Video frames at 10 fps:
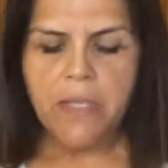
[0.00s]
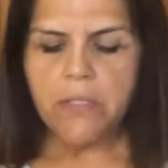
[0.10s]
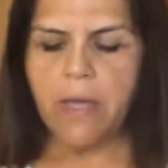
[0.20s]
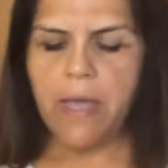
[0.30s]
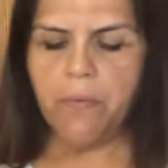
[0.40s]

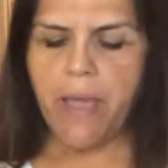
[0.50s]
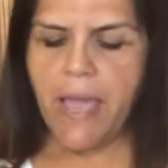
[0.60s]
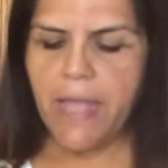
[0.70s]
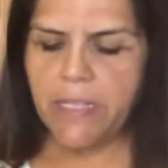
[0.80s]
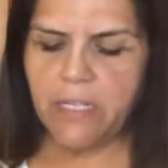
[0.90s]
So I will
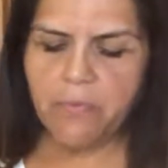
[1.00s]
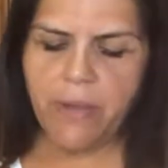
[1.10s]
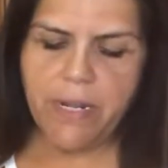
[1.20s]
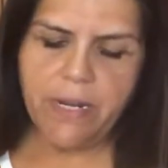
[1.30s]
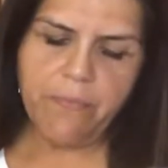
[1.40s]
add these
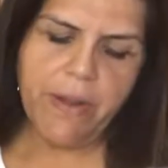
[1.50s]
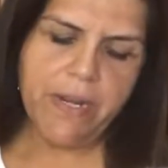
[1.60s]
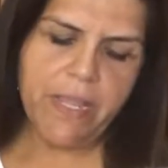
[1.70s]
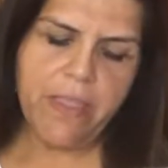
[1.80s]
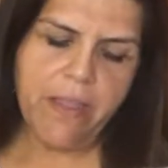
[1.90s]

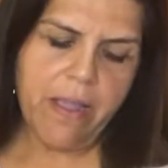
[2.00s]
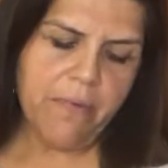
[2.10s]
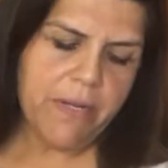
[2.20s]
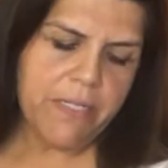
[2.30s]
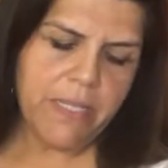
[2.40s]
right in there. I
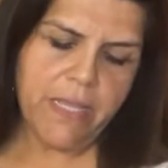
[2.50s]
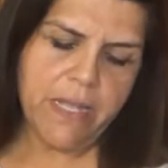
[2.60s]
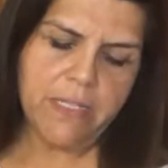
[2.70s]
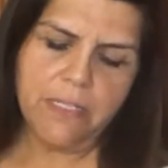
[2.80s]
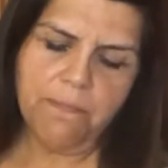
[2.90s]
want to say
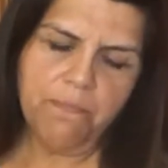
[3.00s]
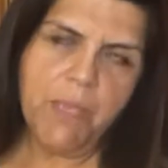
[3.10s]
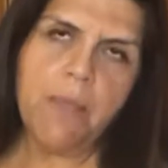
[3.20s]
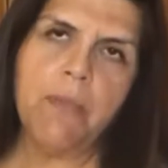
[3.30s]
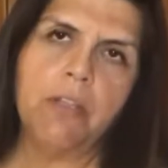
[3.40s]
that's
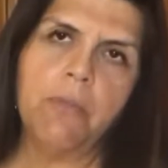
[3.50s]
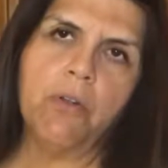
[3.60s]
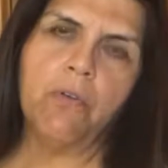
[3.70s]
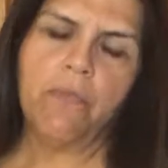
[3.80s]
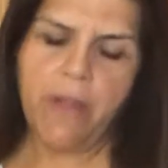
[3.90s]
maybe a little bit
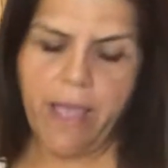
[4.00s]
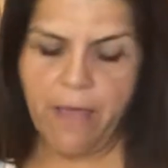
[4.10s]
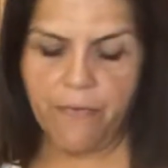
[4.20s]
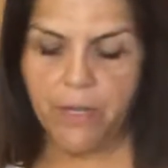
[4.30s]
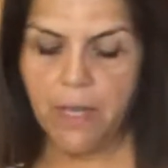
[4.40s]
over
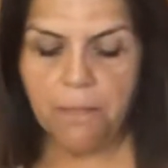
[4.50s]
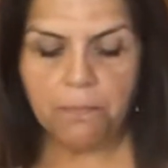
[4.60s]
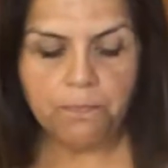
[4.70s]
½ a cup.